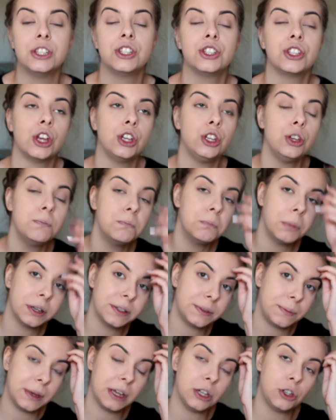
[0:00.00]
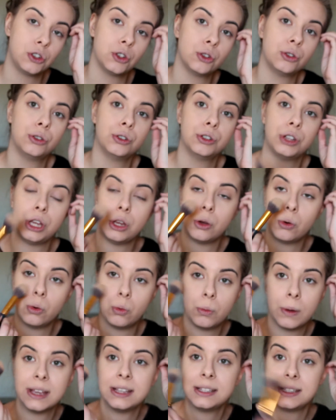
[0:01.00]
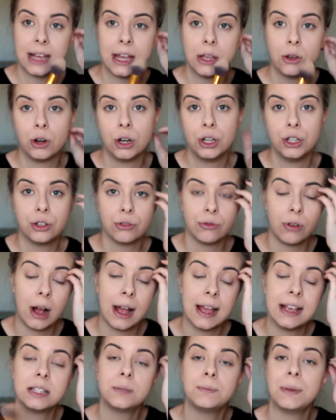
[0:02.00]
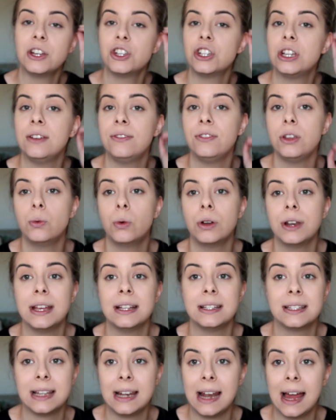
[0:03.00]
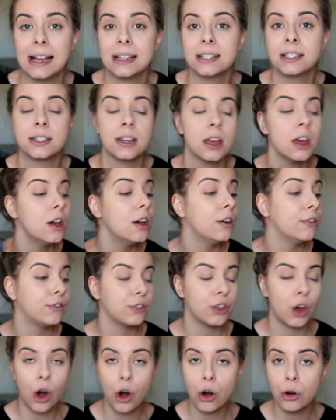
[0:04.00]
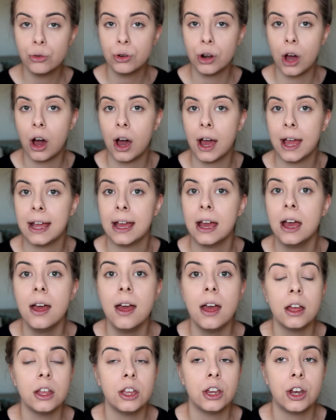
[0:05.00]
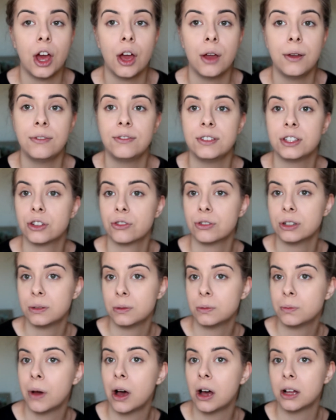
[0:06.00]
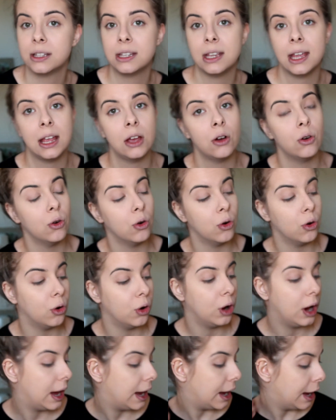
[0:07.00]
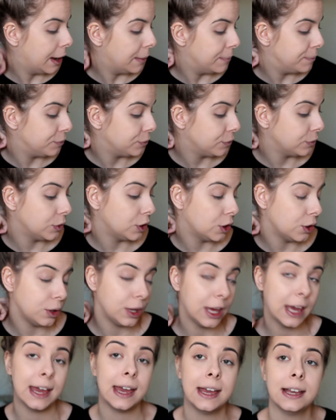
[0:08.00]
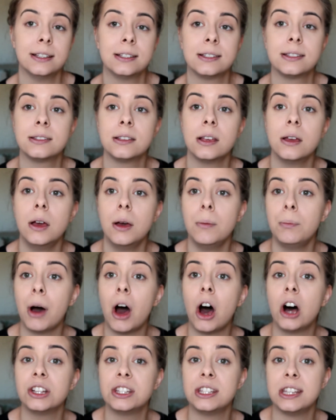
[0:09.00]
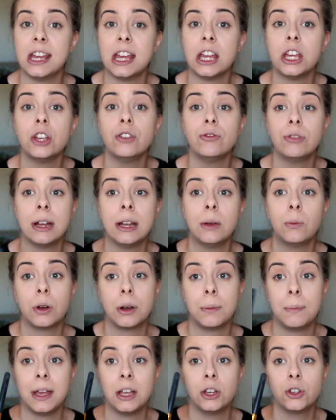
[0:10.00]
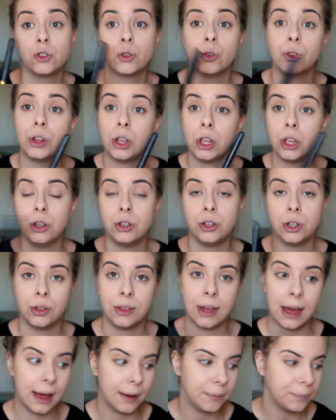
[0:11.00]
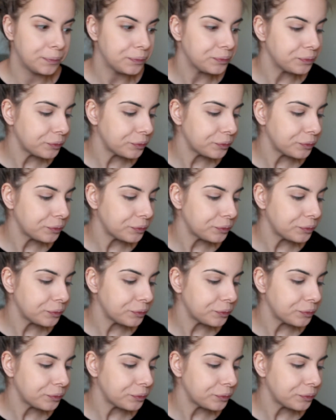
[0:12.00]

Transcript: So you must make sure that you always set your under eye, especially if you want it to last for the whole night. You know, if it's a Christmas party or New Year's party, you really want to make sure that you do that.